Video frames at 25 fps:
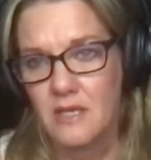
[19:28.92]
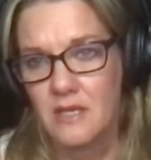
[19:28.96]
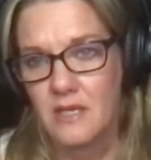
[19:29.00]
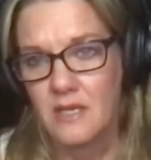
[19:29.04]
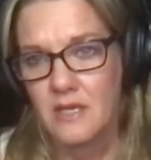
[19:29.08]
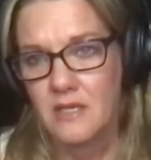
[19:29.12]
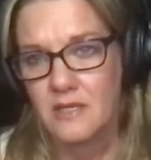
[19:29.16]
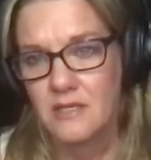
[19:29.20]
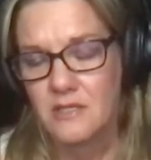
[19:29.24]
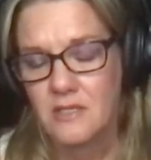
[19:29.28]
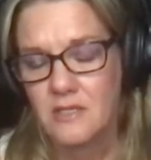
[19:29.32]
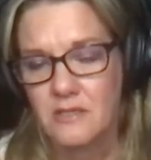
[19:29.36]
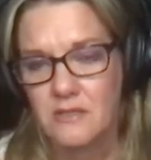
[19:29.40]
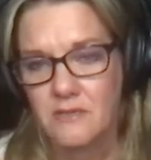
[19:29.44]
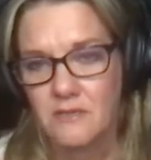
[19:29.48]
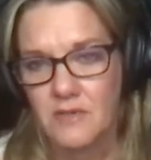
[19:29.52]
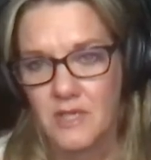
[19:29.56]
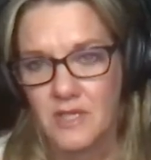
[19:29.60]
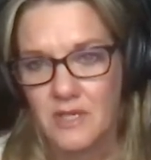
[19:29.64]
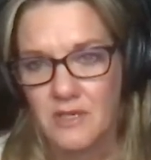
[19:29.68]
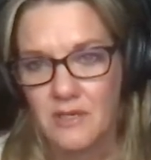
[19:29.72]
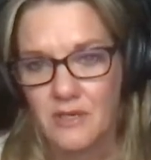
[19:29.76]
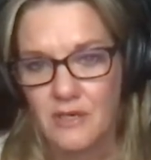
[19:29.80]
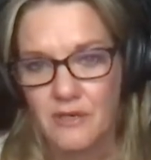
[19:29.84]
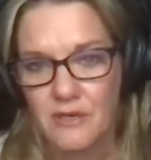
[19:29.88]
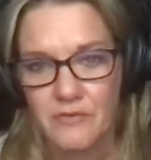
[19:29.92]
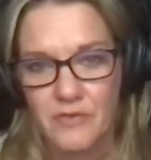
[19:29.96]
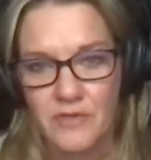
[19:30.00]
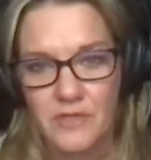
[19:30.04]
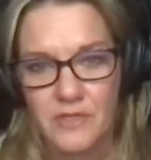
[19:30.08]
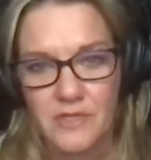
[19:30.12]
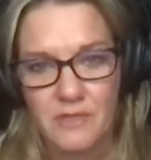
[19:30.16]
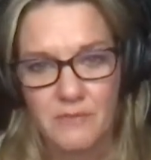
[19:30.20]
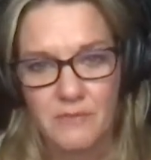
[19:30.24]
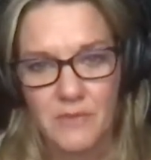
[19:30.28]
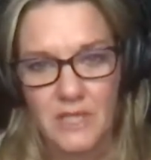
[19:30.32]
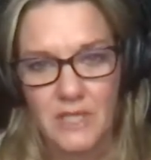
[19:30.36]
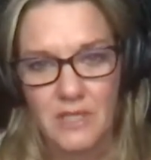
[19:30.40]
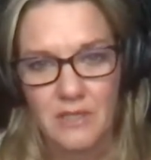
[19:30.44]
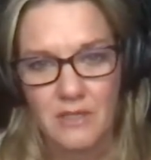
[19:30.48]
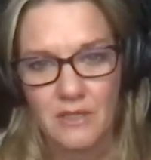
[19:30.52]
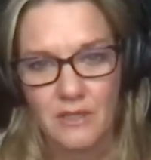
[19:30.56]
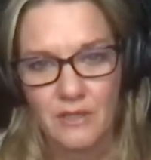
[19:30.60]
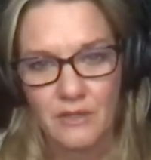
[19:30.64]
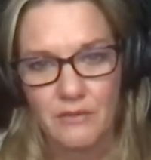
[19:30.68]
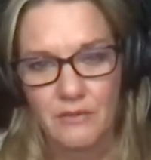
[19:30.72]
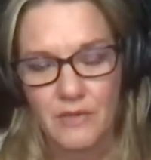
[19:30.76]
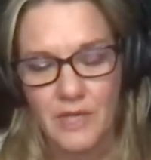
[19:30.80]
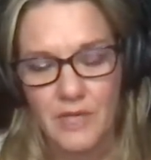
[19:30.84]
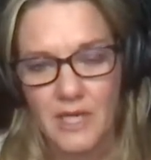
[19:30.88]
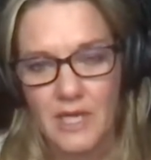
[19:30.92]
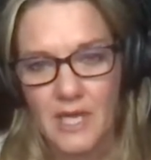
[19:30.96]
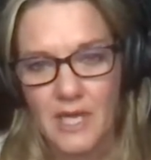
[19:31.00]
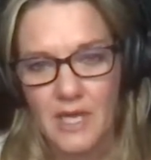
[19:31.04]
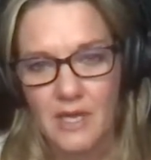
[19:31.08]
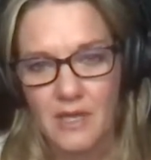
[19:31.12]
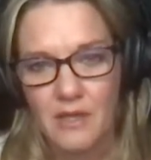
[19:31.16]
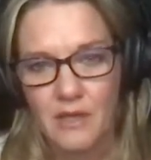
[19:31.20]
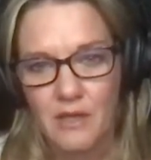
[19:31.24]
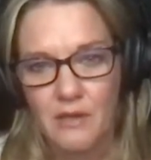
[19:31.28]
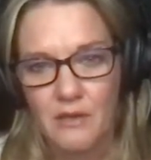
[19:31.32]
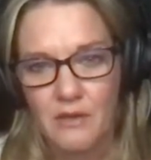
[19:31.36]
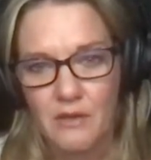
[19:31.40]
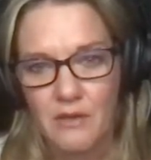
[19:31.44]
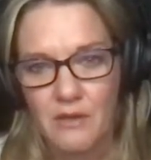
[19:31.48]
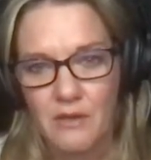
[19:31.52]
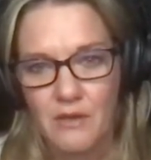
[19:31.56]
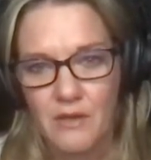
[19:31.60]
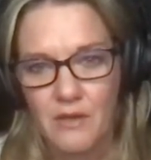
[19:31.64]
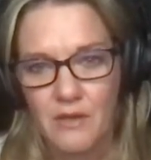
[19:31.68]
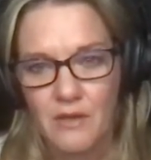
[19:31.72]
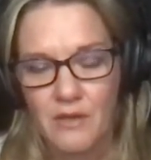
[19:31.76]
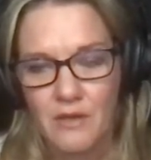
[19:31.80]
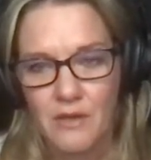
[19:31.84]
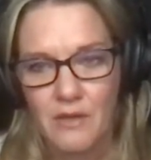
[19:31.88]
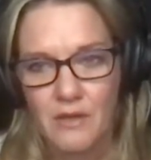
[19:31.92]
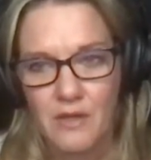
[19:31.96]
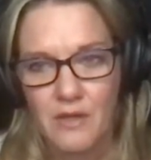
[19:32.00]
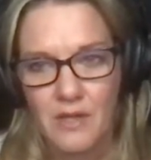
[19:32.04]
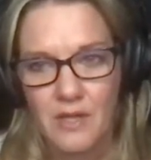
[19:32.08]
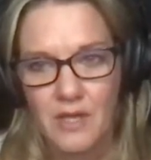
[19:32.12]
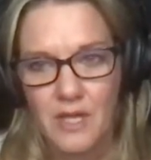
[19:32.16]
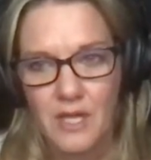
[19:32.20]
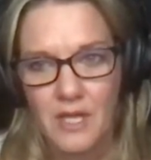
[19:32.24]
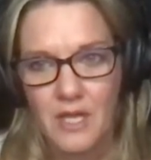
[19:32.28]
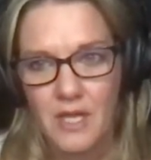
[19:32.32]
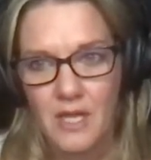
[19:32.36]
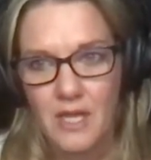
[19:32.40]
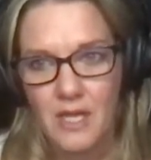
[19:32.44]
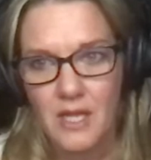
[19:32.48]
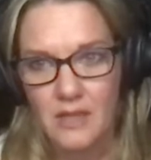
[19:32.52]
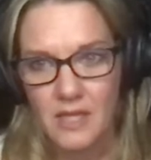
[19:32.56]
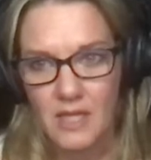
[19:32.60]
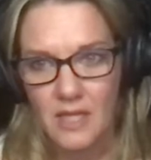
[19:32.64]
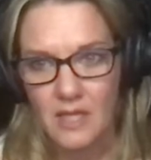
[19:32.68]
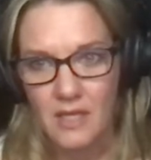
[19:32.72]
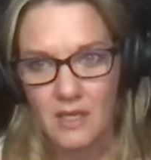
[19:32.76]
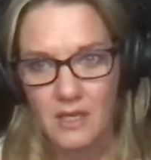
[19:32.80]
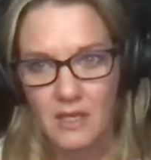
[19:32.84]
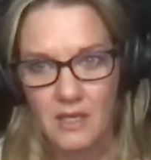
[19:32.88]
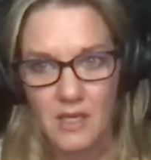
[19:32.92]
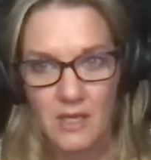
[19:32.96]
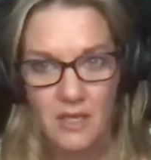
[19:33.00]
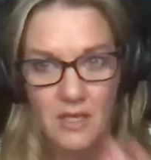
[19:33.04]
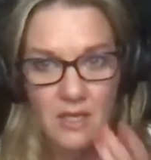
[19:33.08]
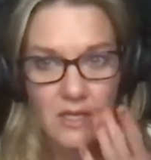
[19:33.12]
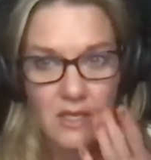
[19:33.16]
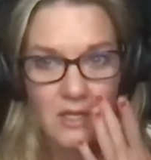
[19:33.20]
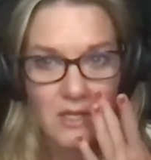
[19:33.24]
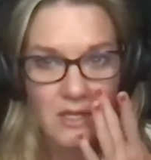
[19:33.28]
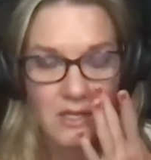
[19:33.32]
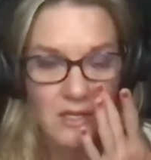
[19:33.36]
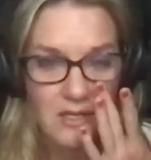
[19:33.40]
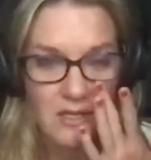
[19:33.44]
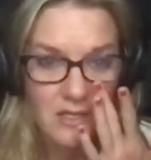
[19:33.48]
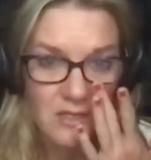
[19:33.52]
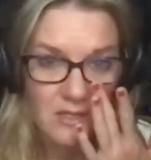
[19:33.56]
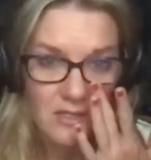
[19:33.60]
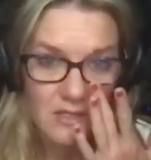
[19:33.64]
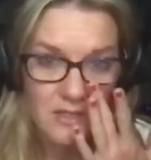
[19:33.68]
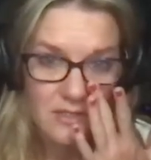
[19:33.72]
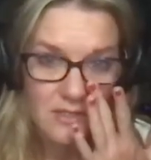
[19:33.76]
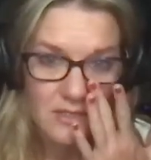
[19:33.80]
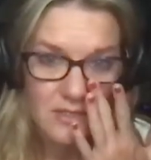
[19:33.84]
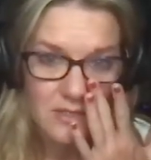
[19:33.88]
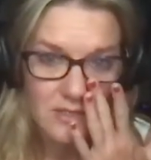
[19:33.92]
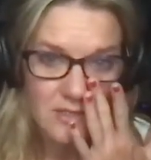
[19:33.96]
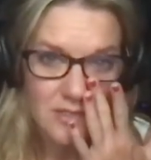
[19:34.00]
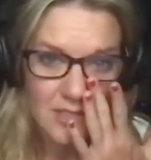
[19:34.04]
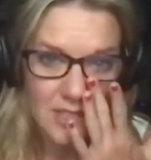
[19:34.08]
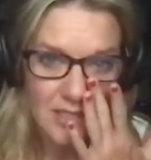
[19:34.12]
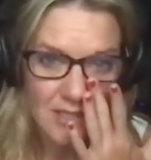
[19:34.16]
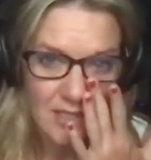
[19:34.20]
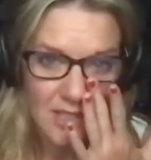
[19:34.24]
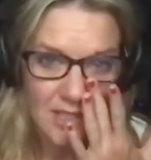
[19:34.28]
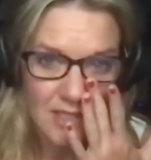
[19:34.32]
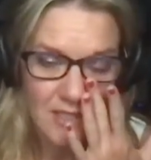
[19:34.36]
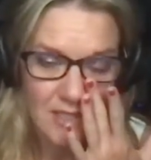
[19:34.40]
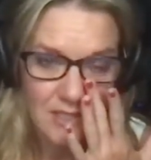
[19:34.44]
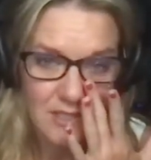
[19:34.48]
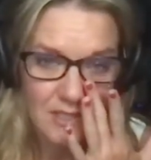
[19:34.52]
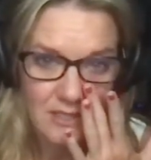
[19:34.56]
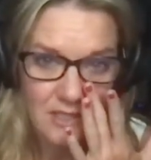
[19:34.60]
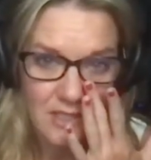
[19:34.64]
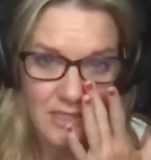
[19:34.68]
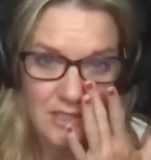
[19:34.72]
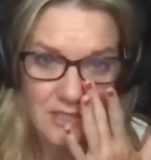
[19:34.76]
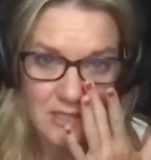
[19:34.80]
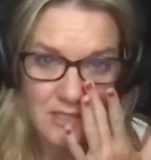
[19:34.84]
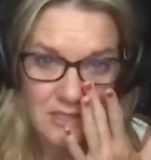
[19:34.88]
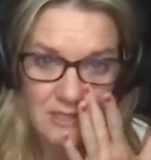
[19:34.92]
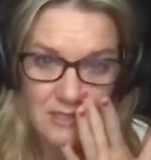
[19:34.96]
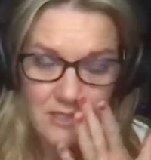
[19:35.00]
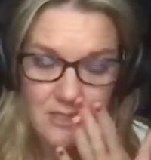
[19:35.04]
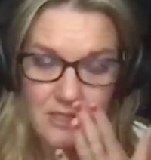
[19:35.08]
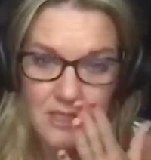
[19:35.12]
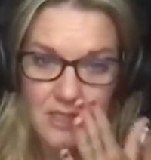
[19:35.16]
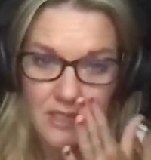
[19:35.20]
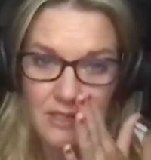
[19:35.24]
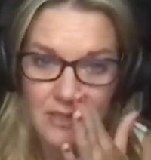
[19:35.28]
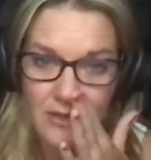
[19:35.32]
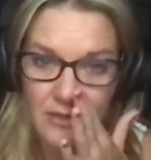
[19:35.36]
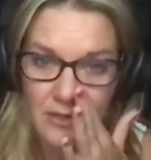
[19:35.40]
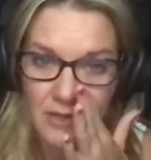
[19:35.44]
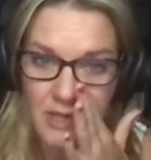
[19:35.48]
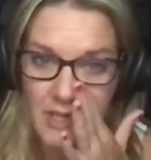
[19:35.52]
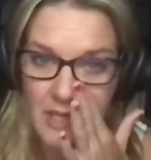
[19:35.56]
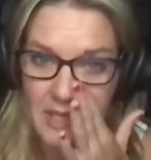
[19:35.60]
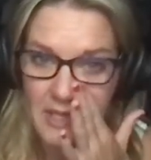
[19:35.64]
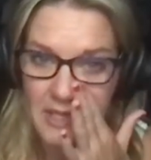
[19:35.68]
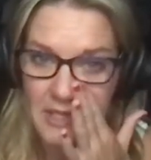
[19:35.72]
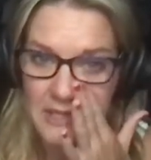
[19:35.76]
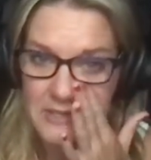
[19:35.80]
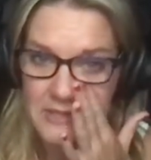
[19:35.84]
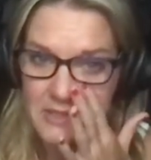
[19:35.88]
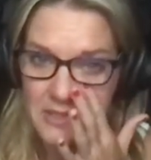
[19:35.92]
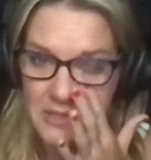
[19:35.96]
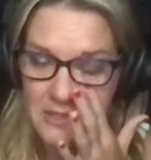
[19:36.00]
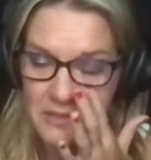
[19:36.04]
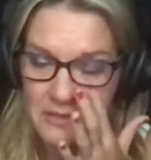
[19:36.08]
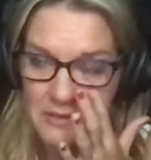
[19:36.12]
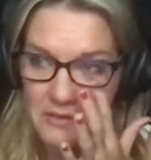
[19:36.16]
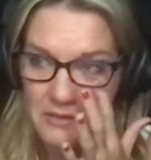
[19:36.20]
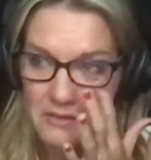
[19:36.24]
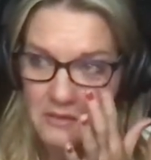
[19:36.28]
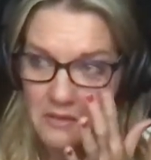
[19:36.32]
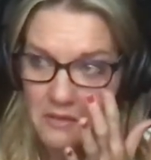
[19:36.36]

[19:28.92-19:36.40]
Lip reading: It's just really hard for somebody to look right at you and then say they can see in your eyes that you're